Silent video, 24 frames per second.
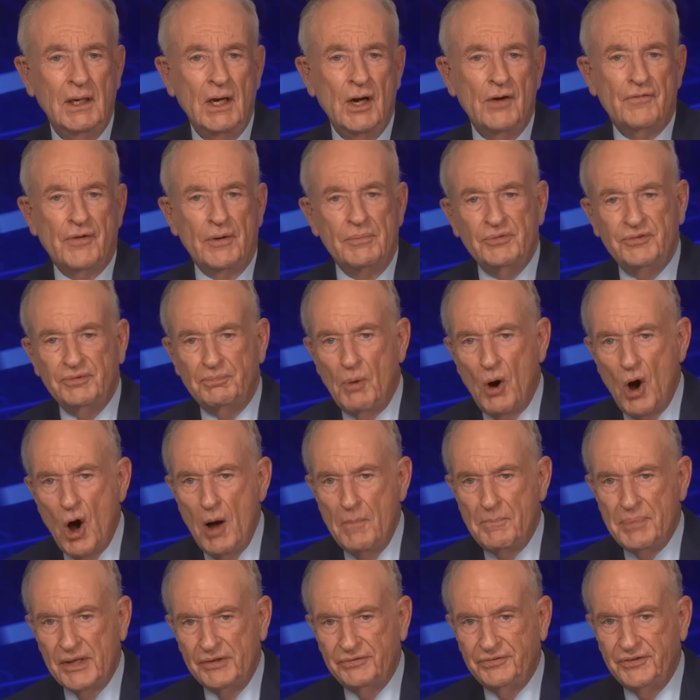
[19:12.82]
From small
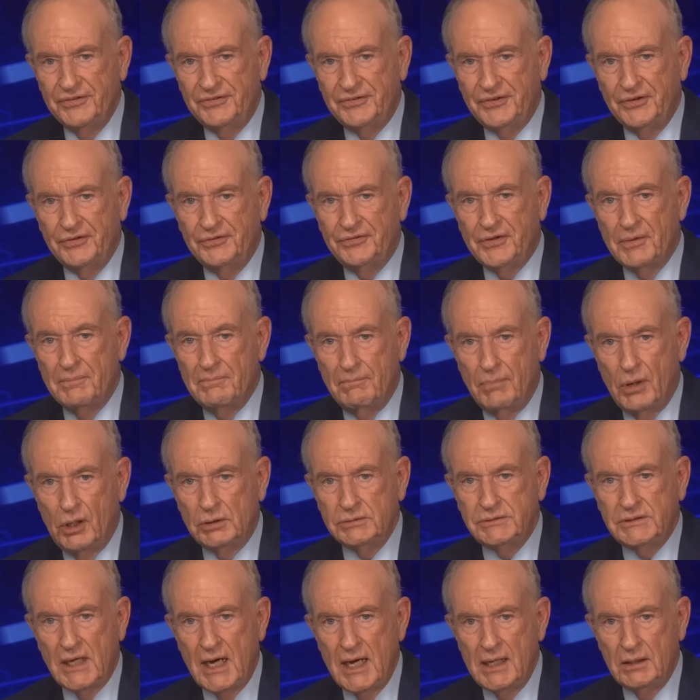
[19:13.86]
businesses to
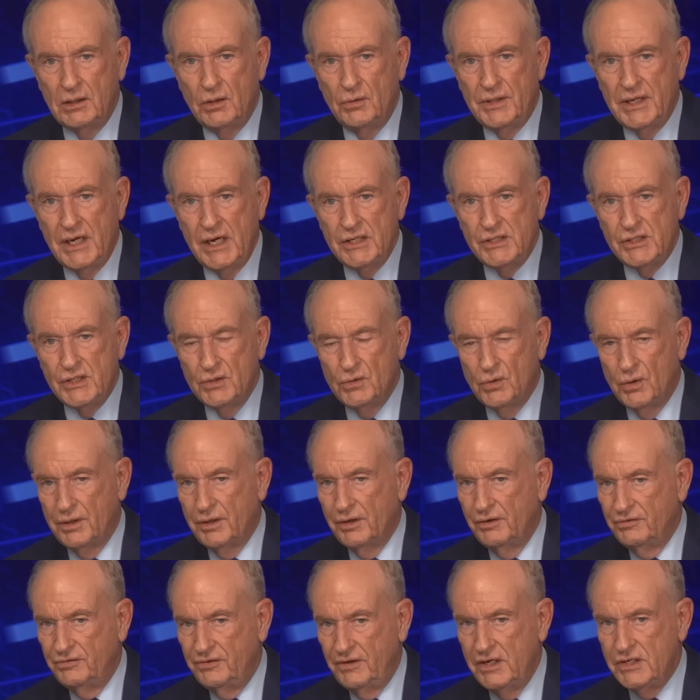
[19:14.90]
multi location
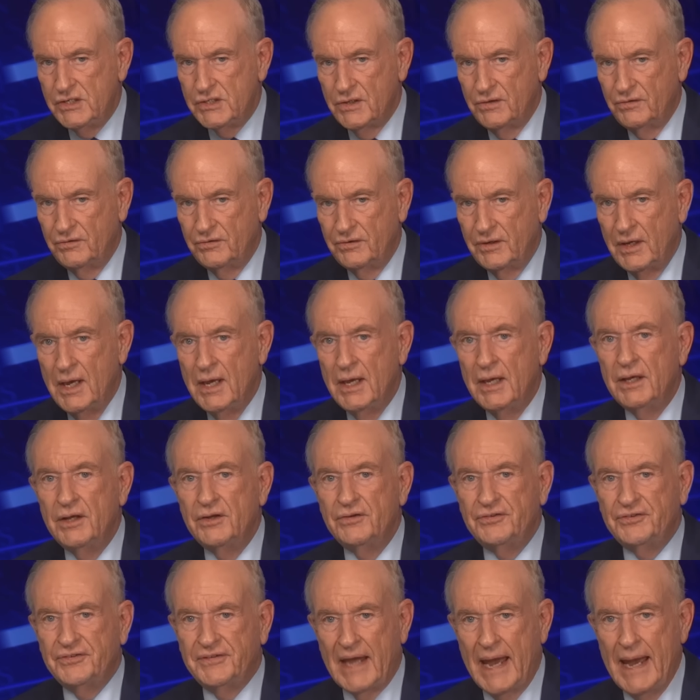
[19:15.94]
organizations,
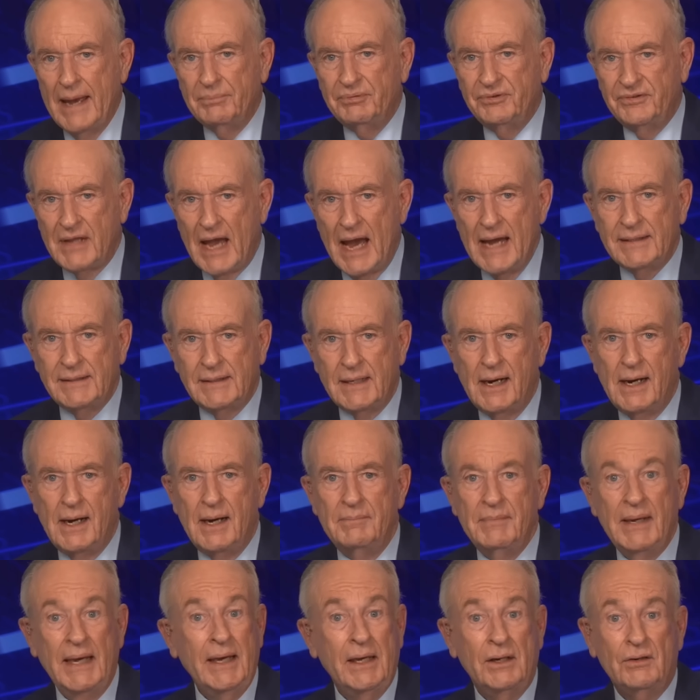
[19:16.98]

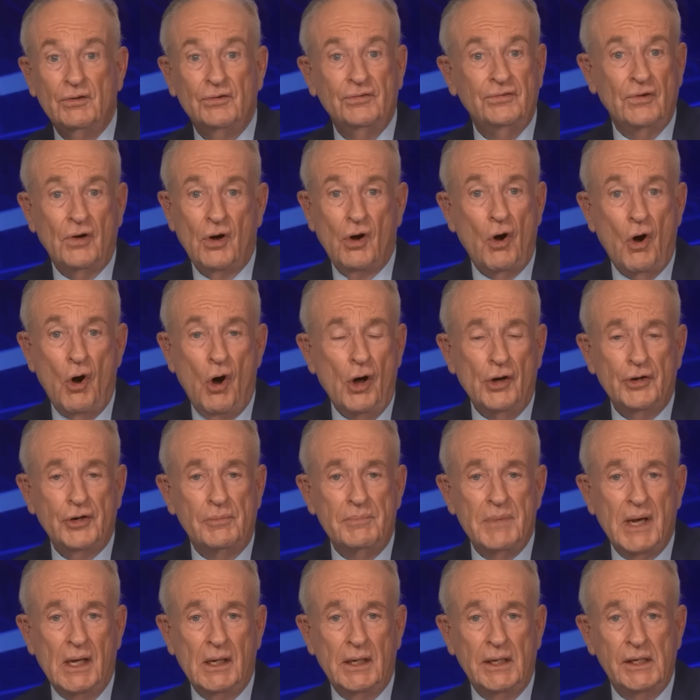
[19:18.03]
stamps.com handles all your
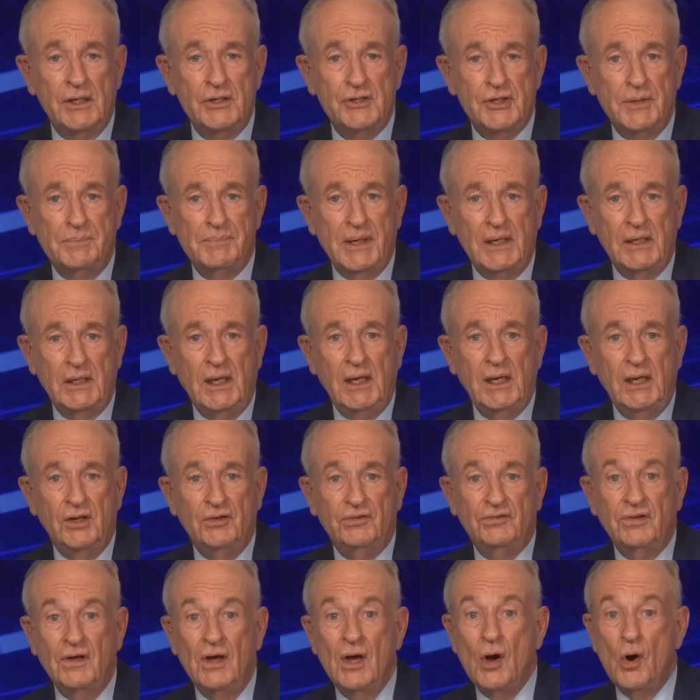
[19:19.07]
mailing and shipping
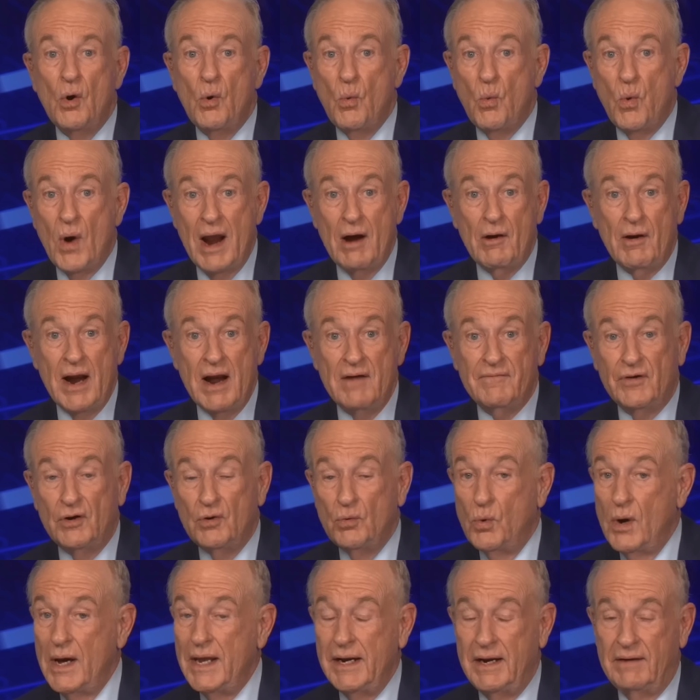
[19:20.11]
needs wherever,
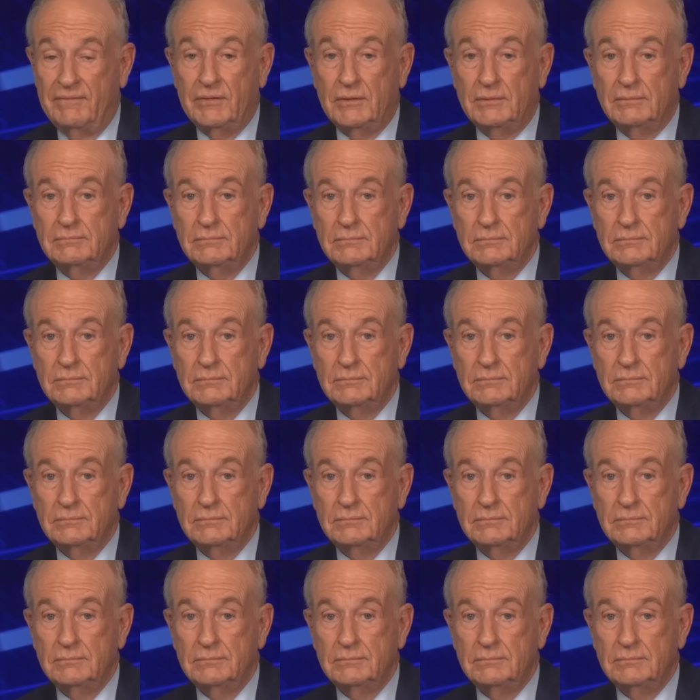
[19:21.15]
whenever.